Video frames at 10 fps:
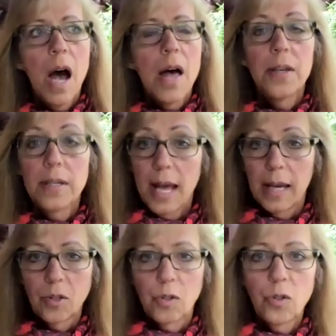The
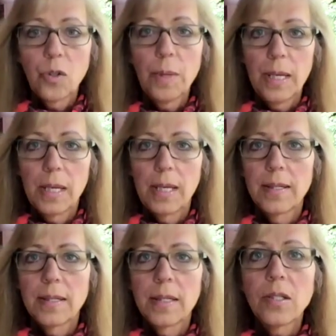next Zoom meeting
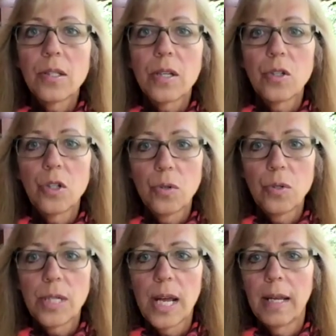is this
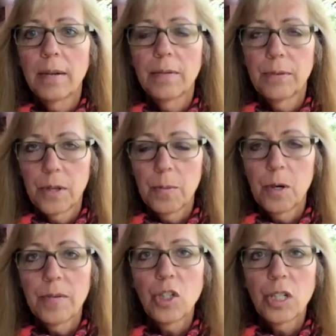Tuesday for the
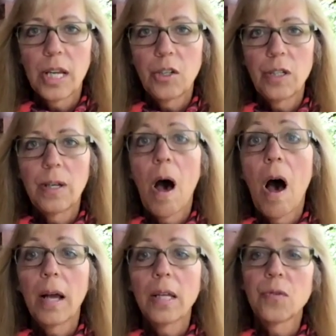Board of Education,
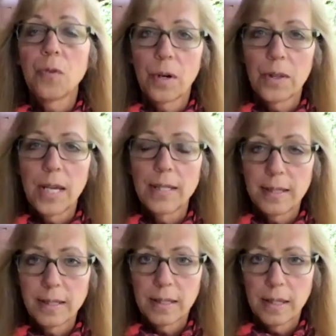August 4th at
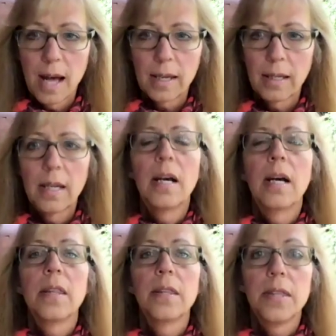6 o'clock.
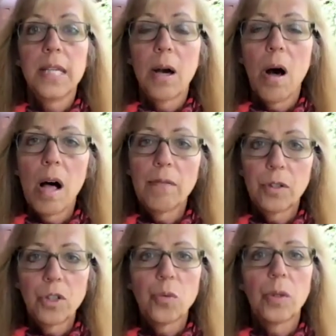The all
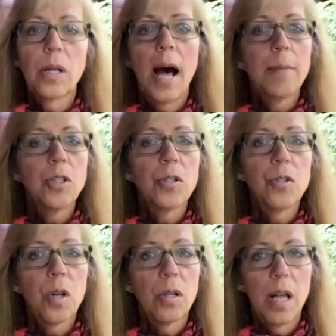virtual
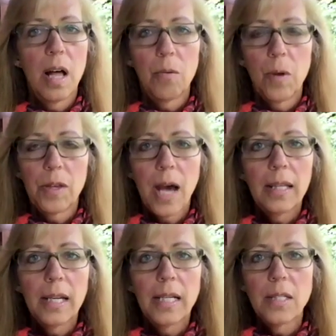options, along with
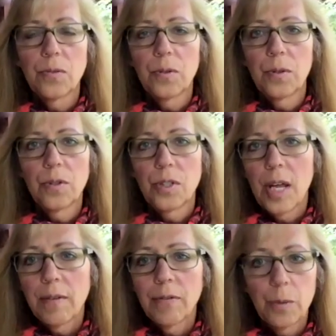guidelines for
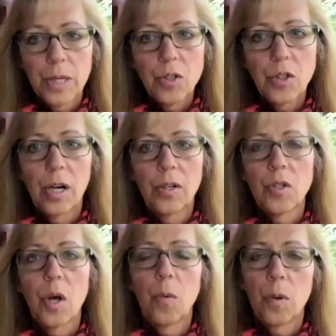safe restarts,
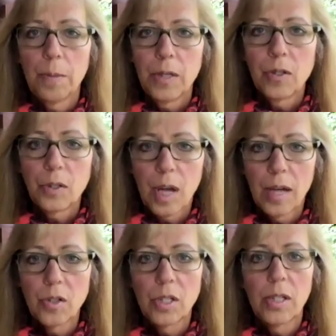will be
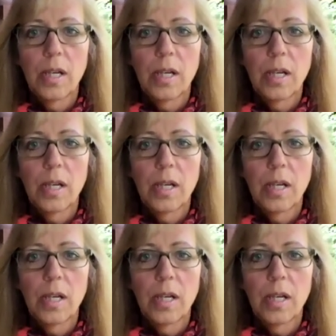discussed.